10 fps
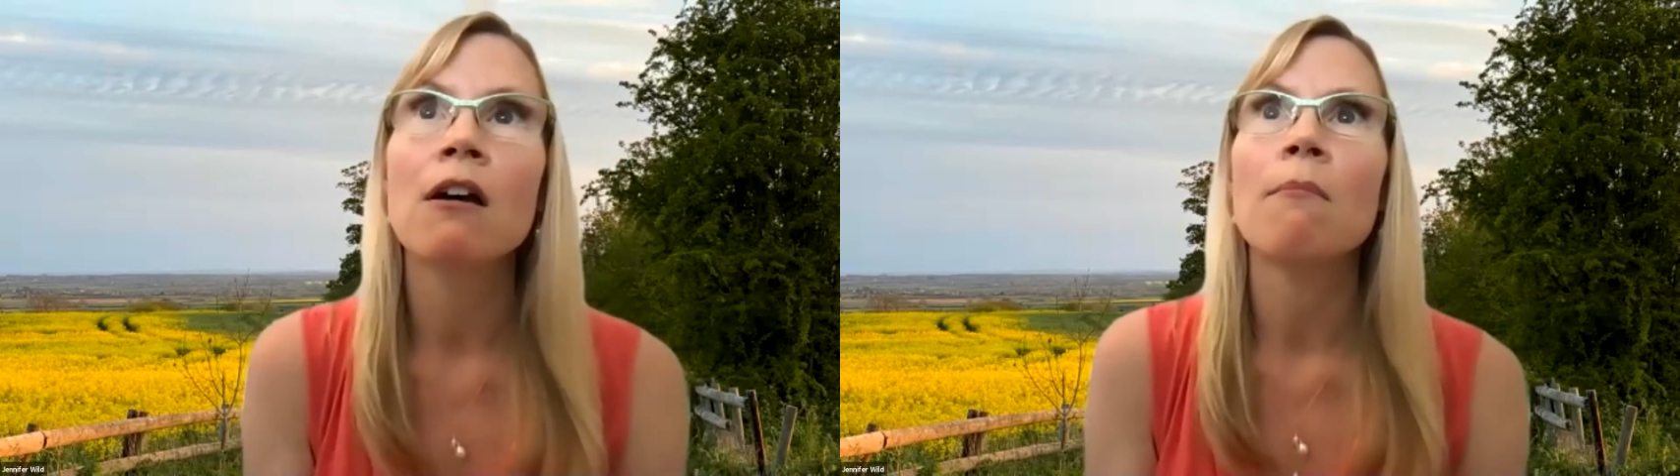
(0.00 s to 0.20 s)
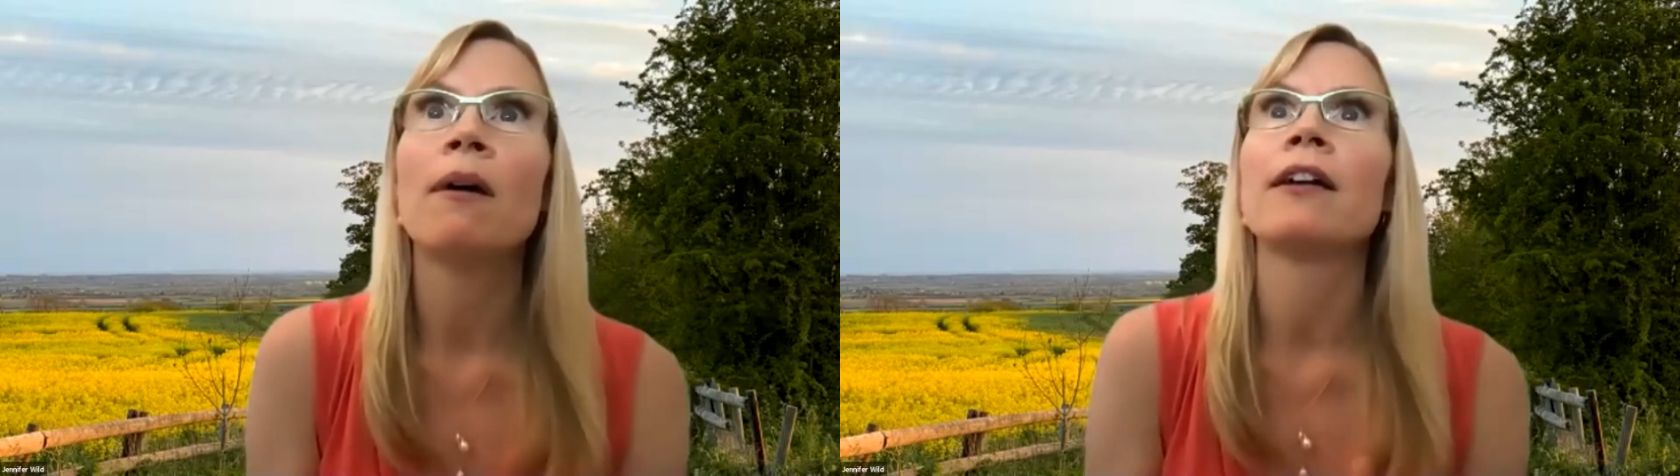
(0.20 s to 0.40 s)

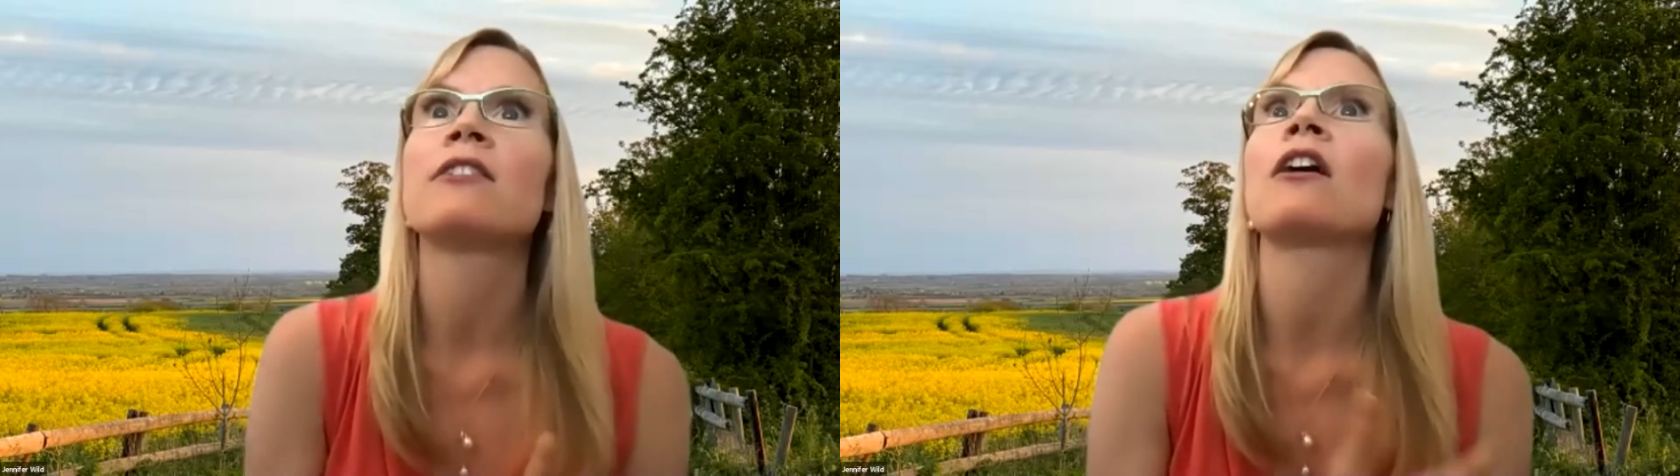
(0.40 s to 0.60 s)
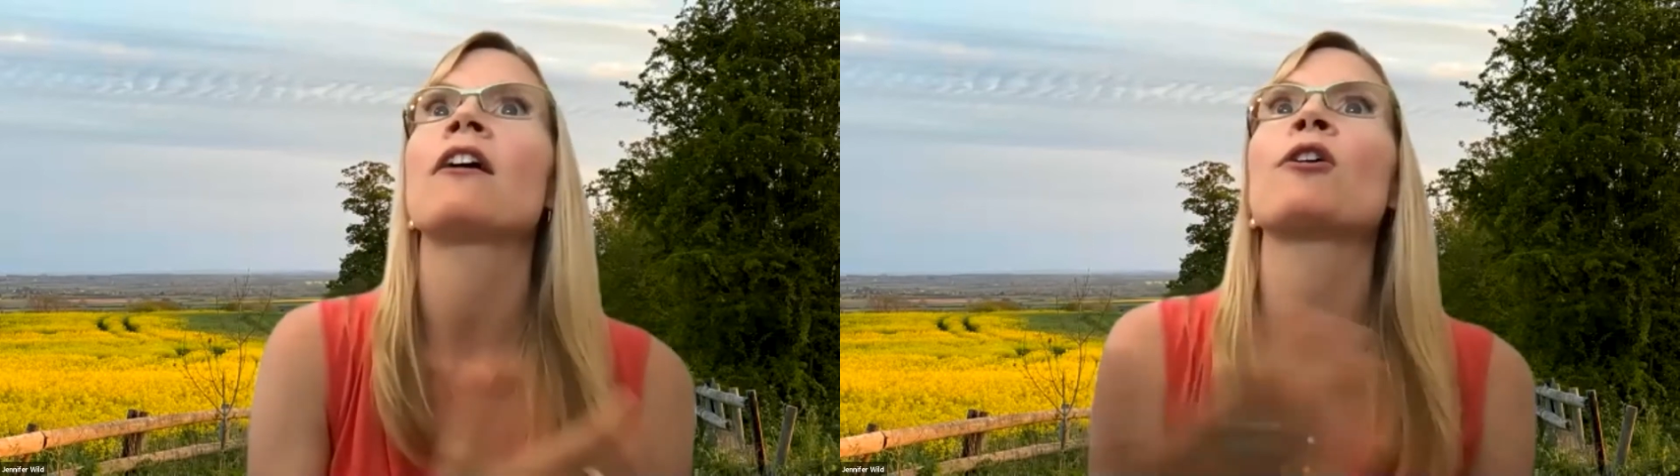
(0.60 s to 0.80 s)
My
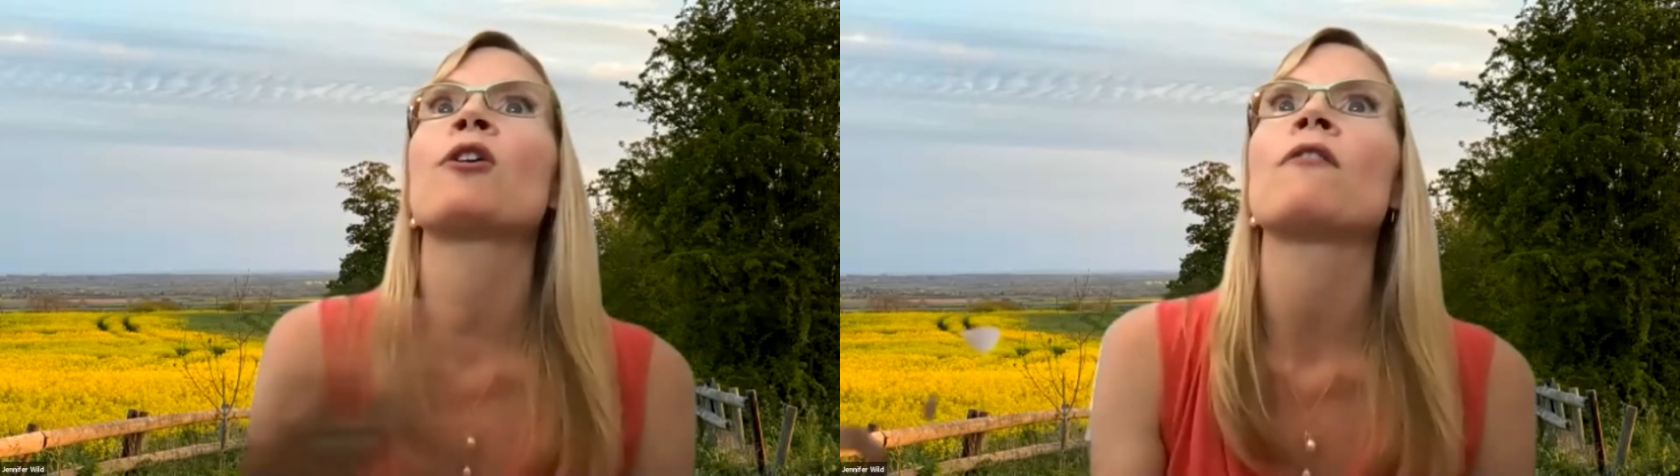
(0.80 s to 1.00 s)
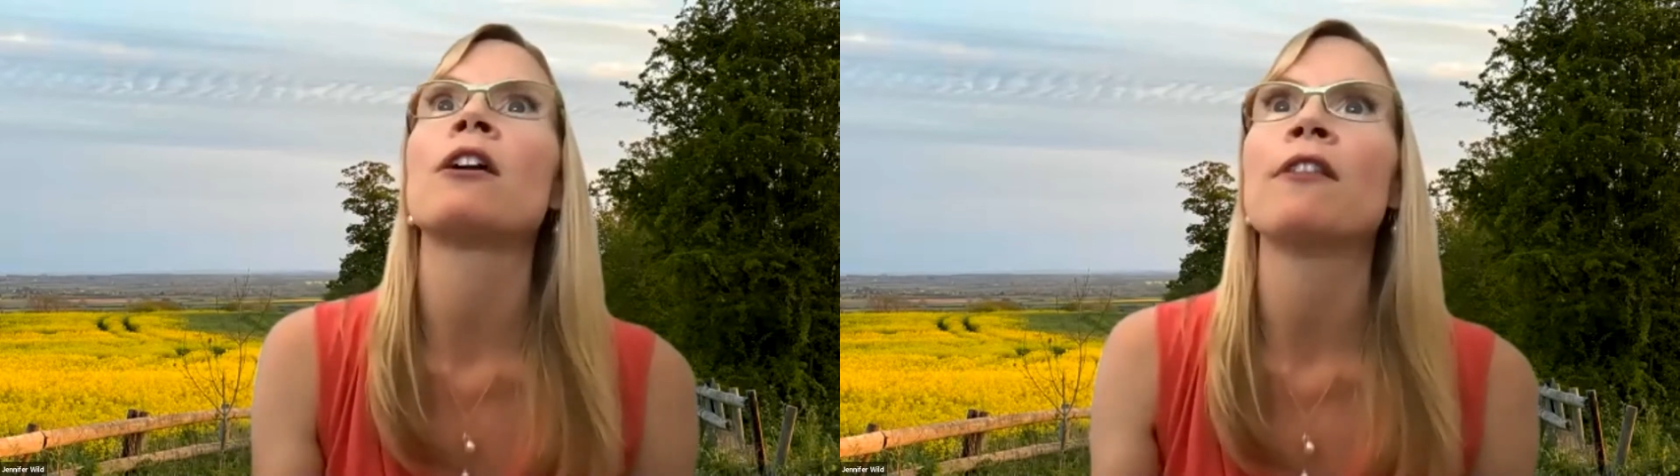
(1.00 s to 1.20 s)
entire
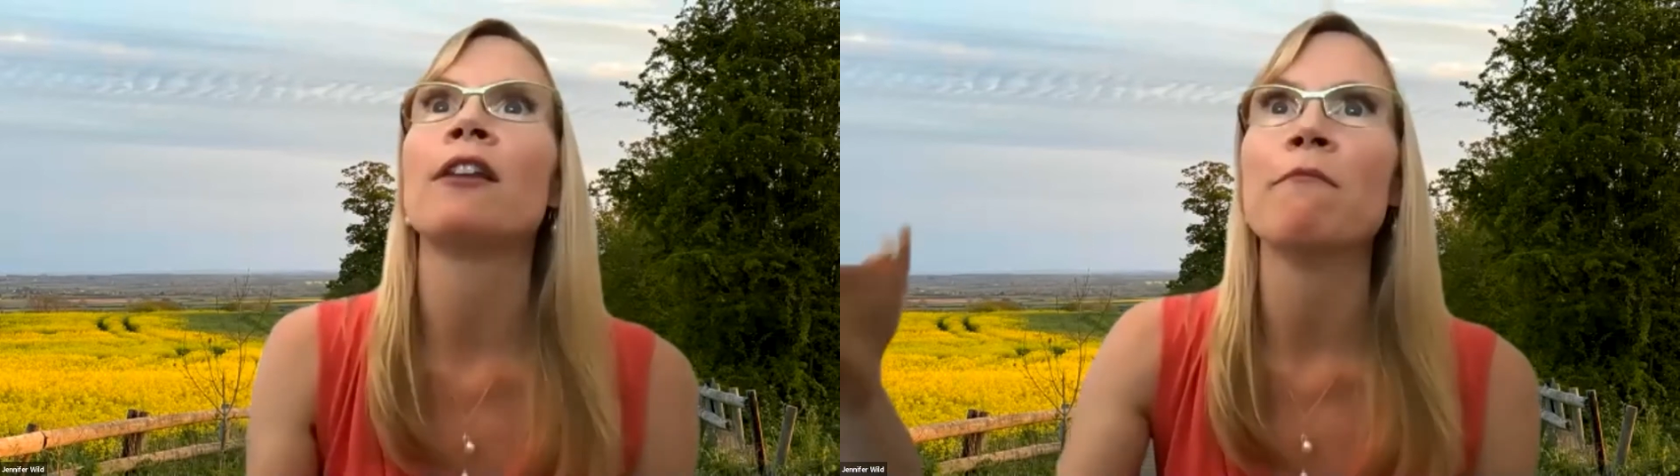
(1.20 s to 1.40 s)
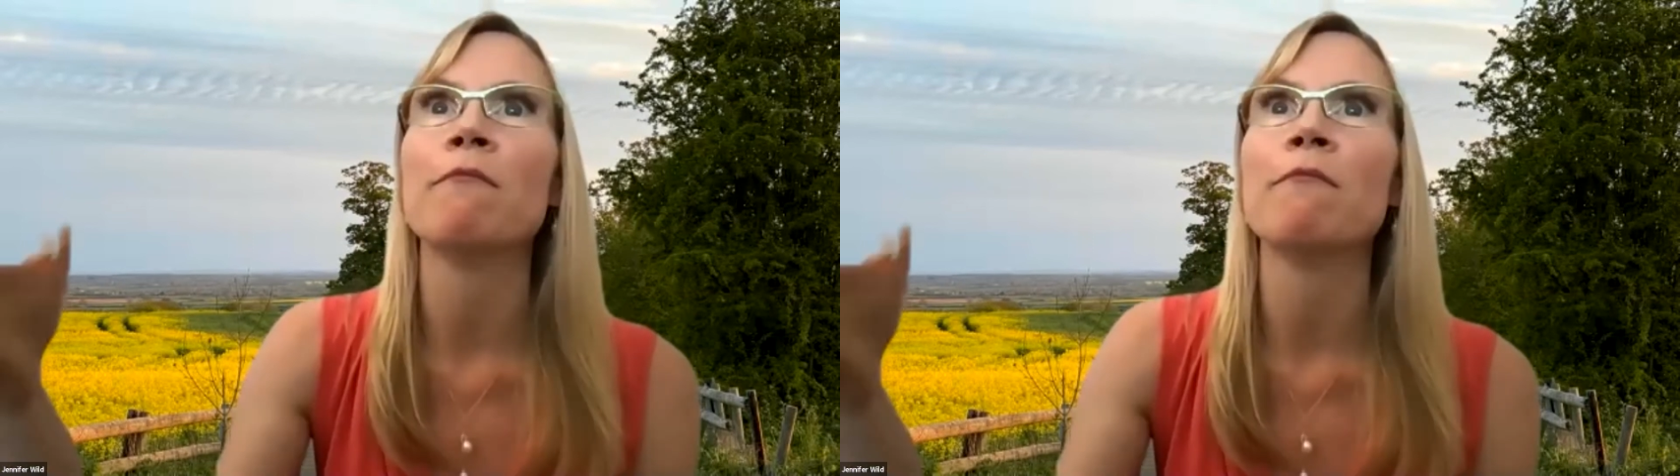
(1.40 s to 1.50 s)
career that I've